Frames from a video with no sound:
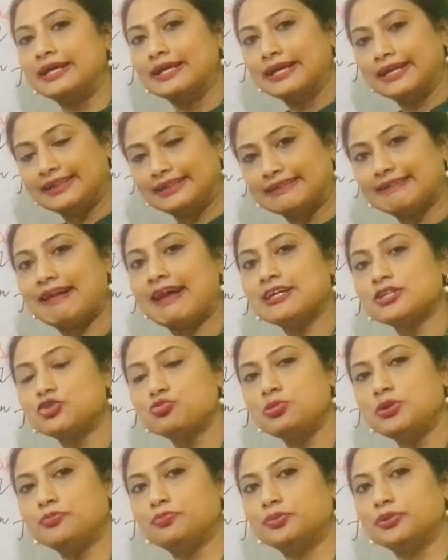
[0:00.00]
attracts
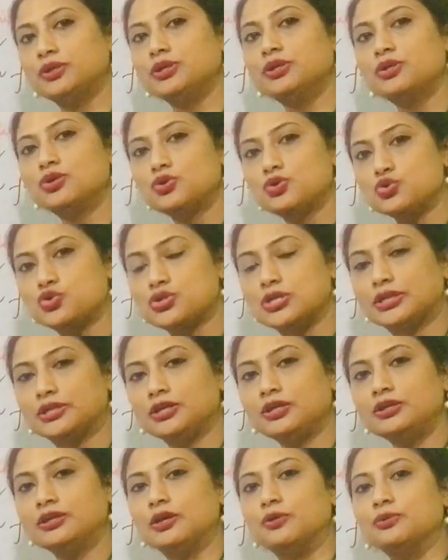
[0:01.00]
people to
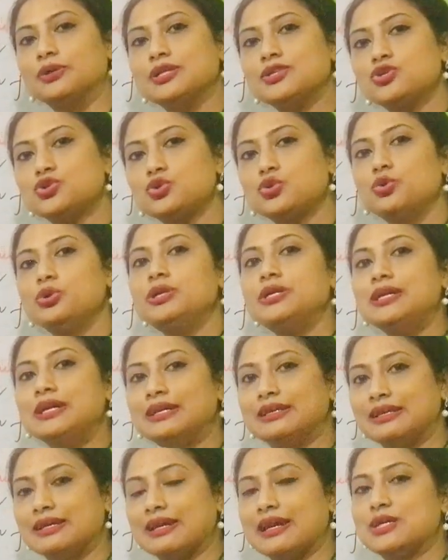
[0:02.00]
settle down, and slowly
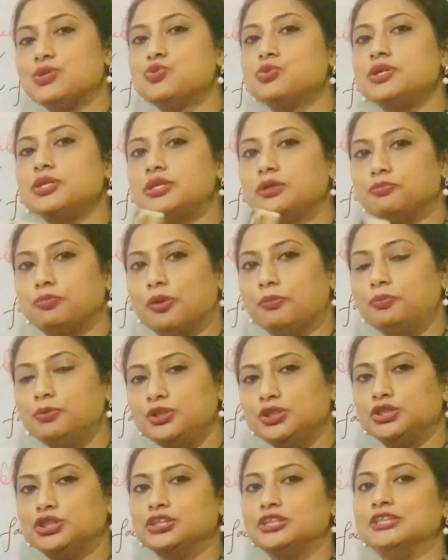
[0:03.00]
and gradually the
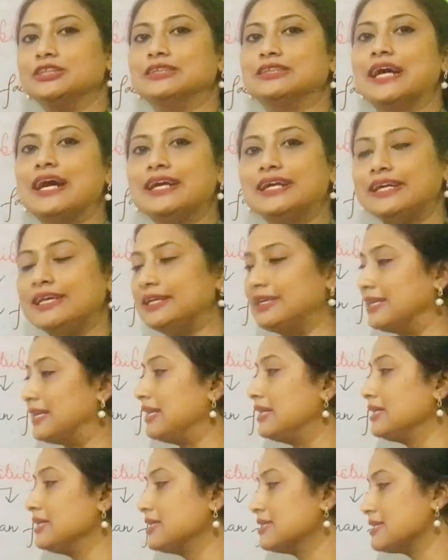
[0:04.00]
population in that area
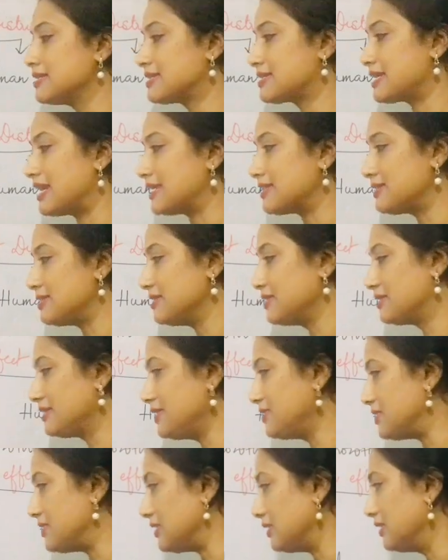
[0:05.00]
starts
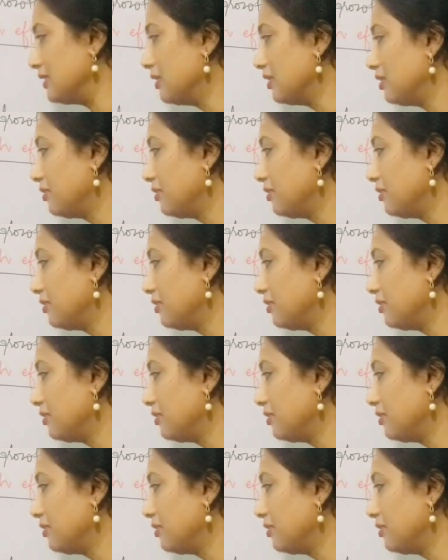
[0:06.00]
increasing.